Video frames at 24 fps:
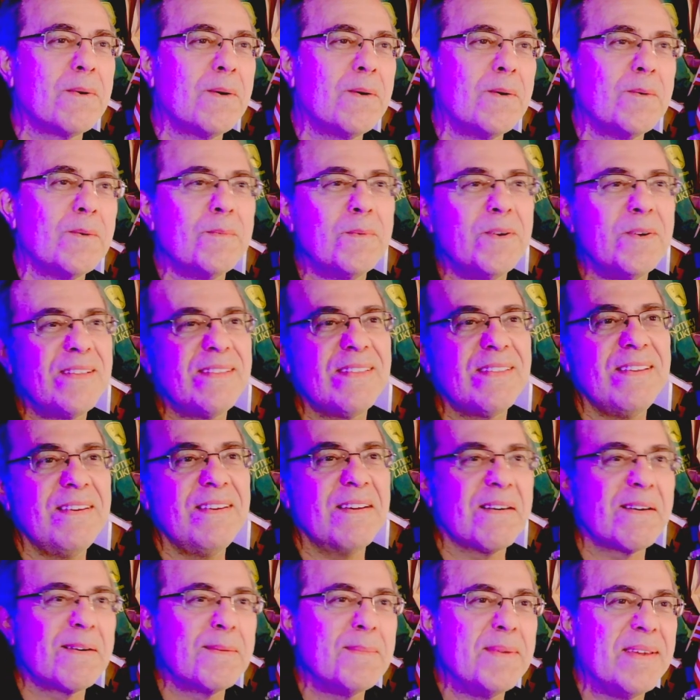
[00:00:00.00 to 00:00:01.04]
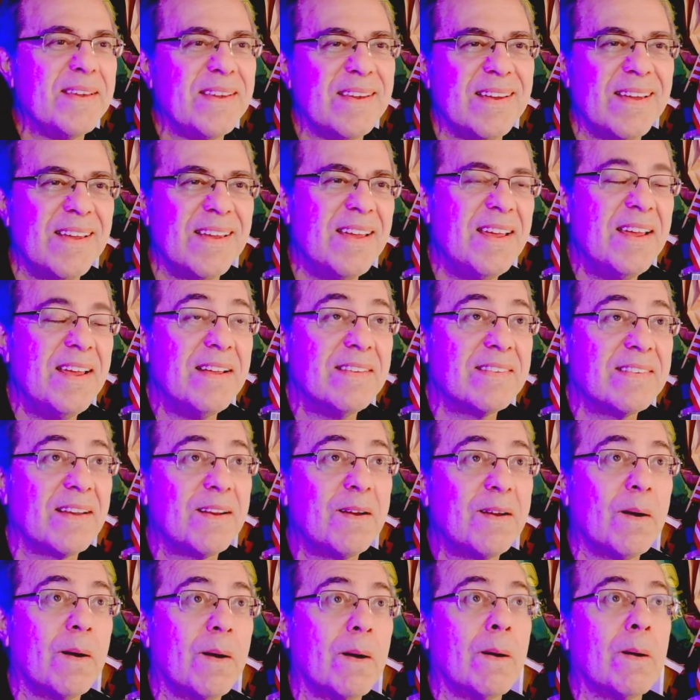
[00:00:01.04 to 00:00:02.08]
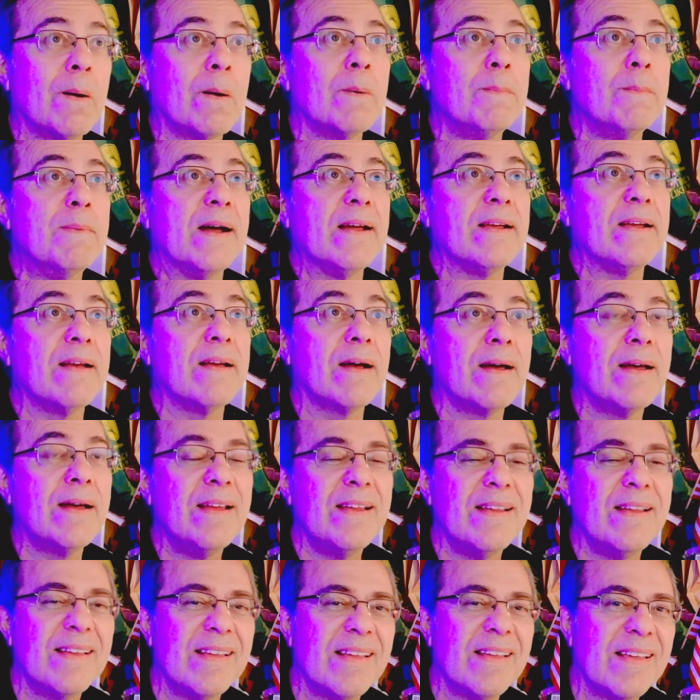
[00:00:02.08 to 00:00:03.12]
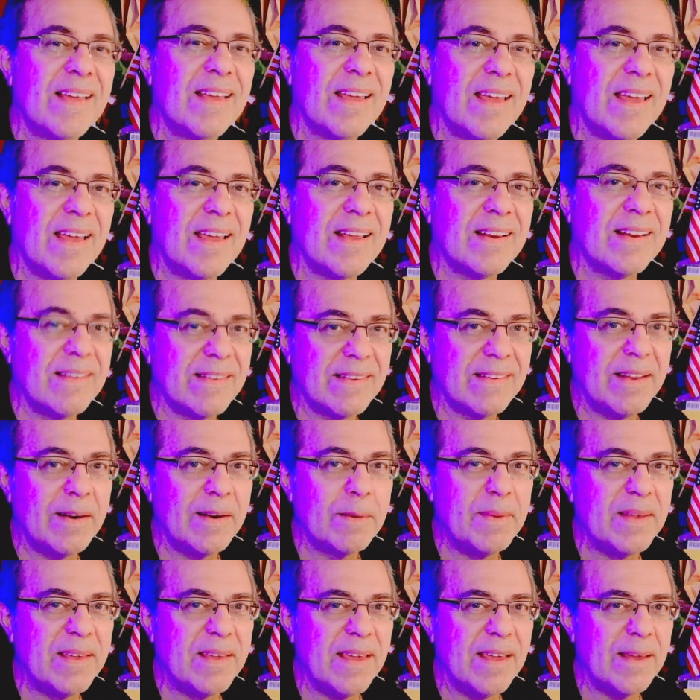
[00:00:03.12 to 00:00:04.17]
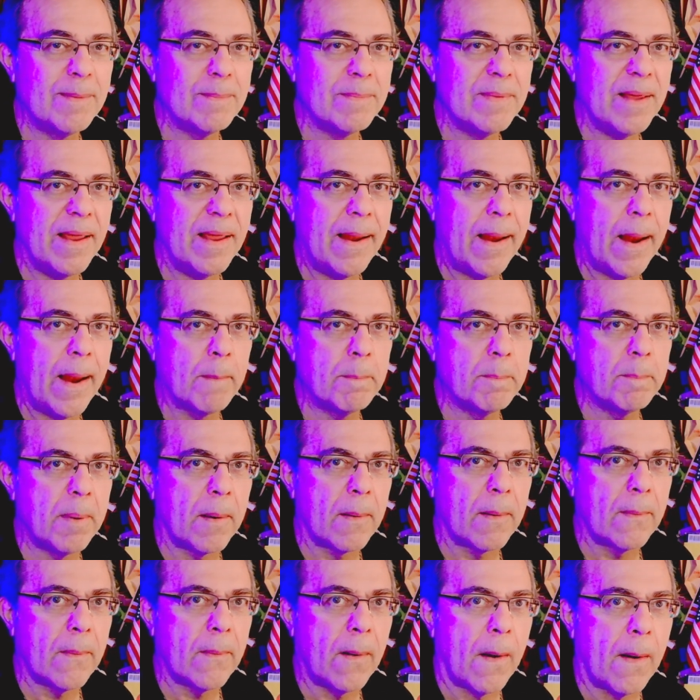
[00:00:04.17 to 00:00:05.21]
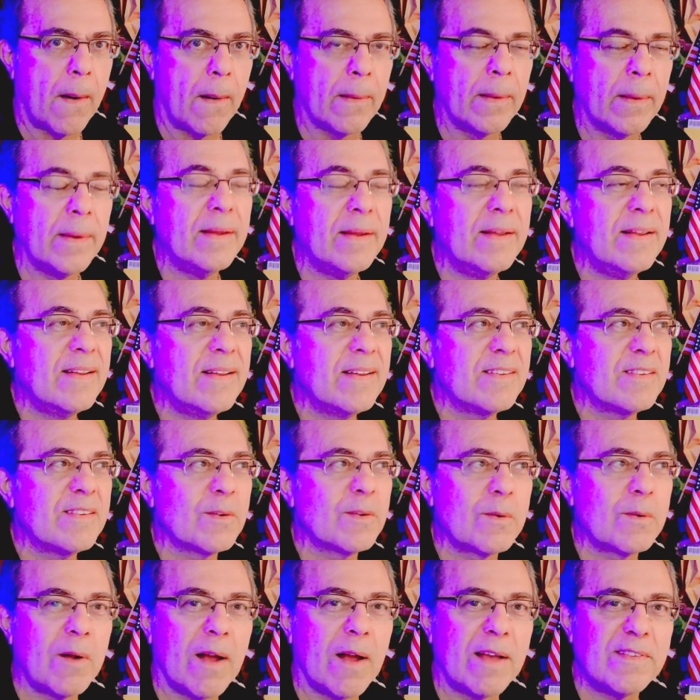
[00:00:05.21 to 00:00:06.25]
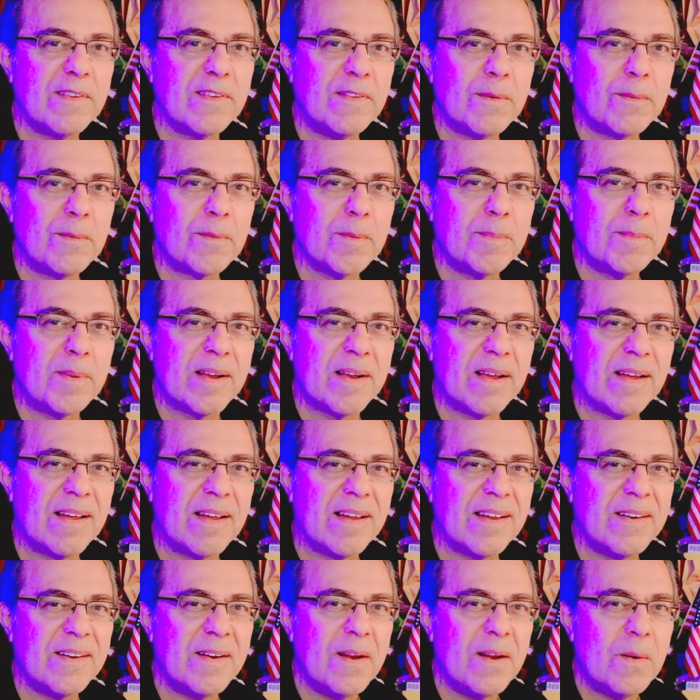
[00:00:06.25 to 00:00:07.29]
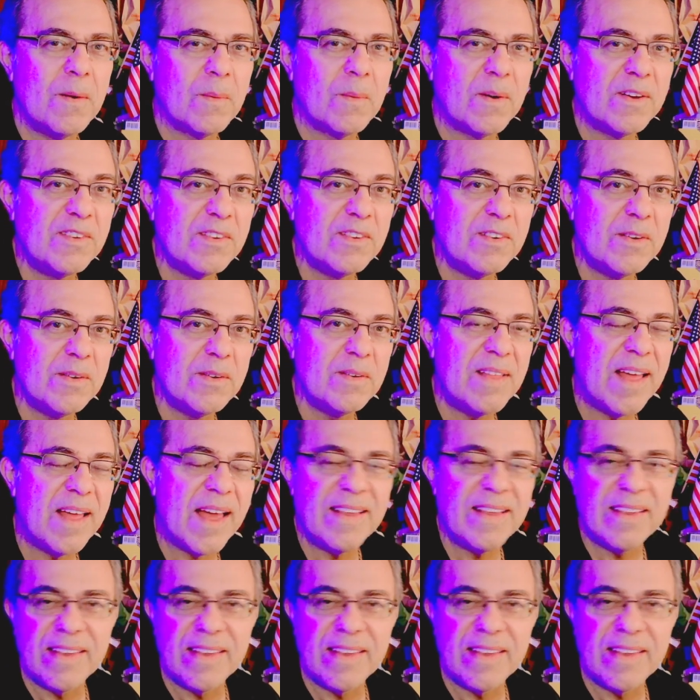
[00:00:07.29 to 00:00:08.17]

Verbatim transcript: Rome with the army. It's like, oh my God. And later became emperor. So crossing the Rubicon, once you do that...